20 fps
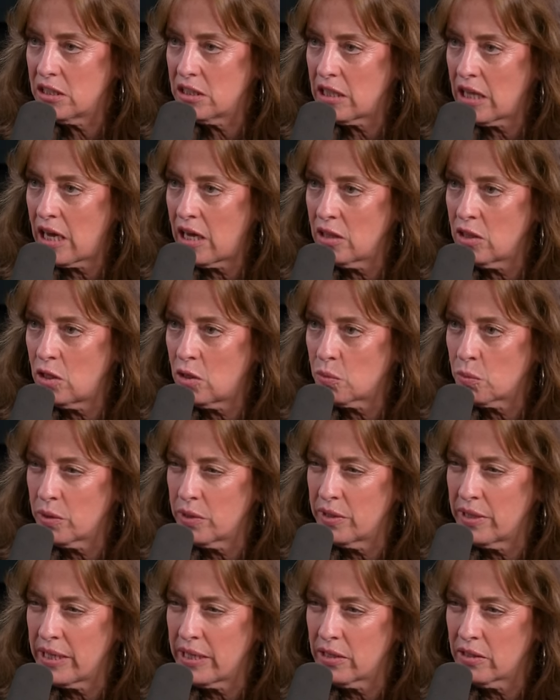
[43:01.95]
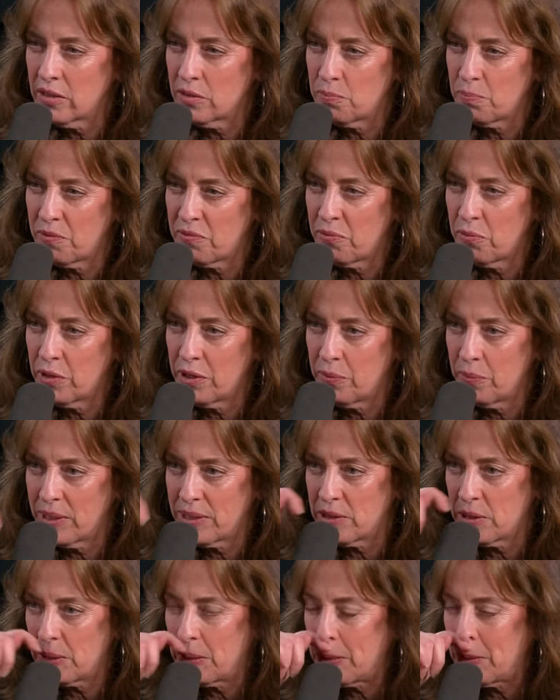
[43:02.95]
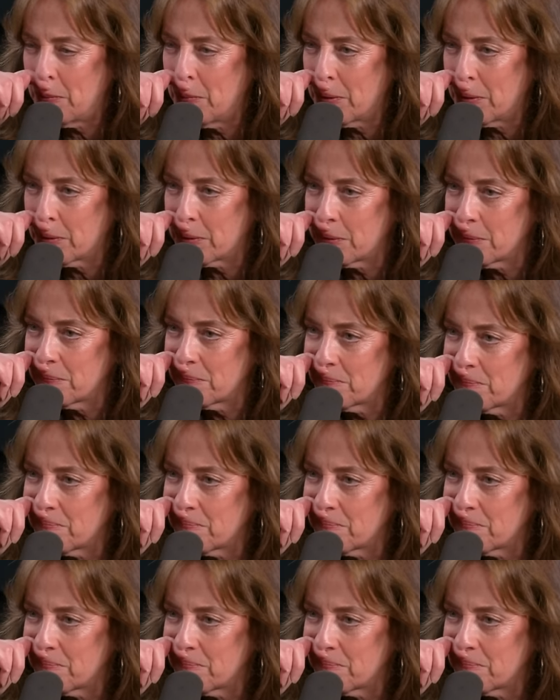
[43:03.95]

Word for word: How long were you there before you went to New York?